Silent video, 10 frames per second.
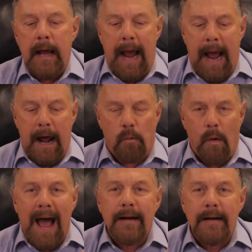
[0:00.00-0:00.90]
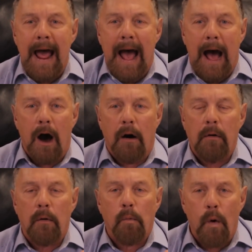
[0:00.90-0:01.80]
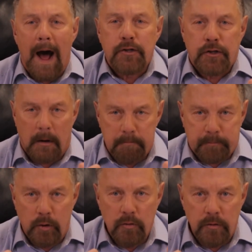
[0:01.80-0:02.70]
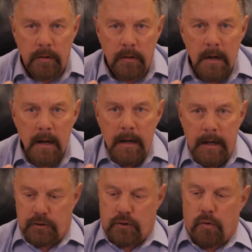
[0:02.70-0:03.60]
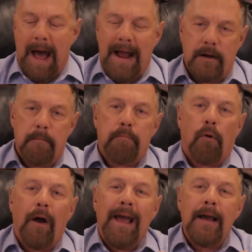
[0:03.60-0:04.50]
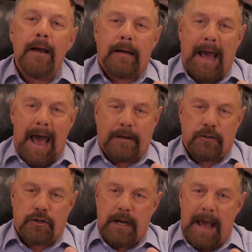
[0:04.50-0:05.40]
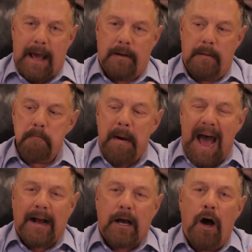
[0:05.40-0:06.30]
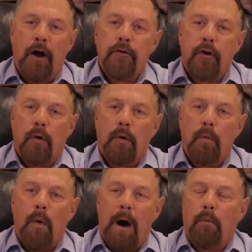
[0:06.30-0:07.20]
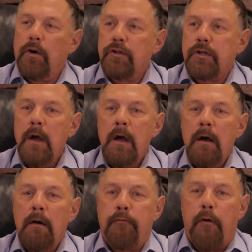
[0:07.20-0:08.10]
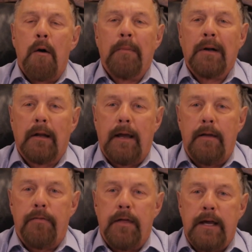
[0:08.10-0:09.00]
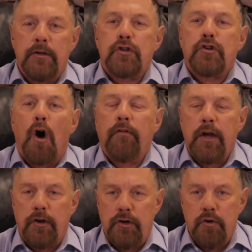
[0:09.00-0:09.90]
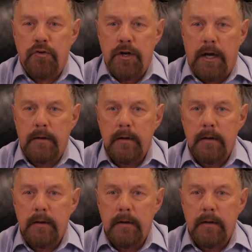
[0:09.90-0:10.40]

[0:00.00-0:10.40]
And right now, Russia, Putin, is trying to bring Kakistan back under what was formerly the Soviet Union.